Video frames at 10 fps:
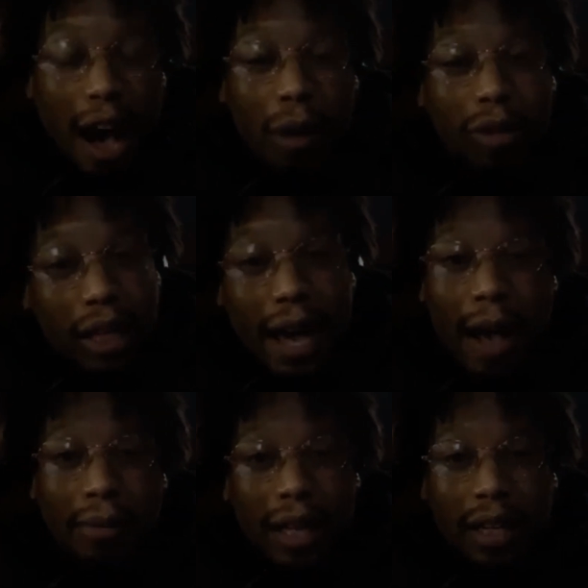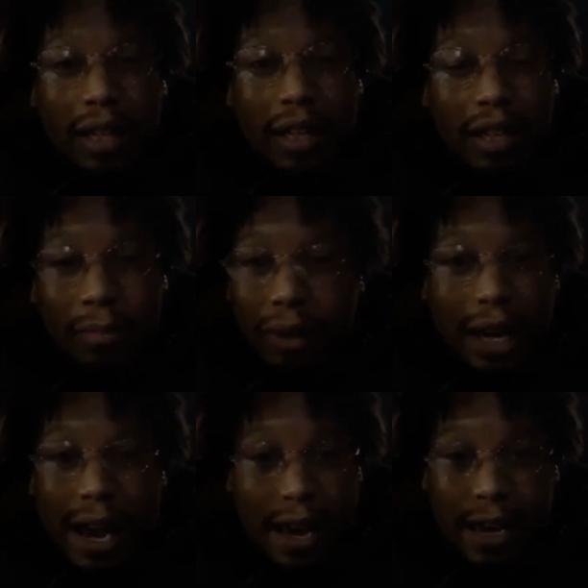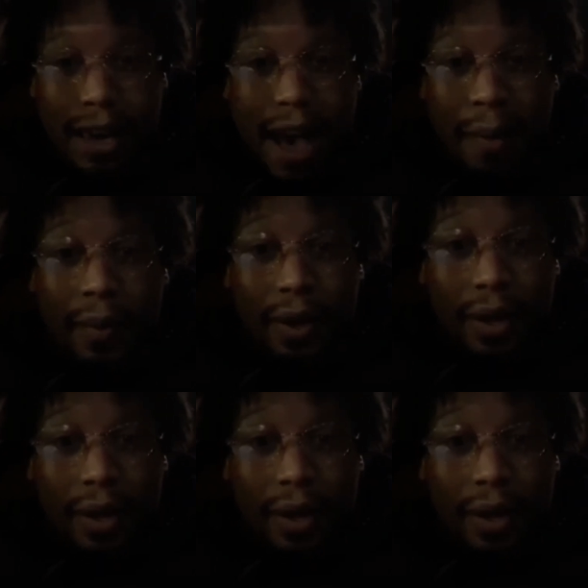I'm the captain, but I ain't capping.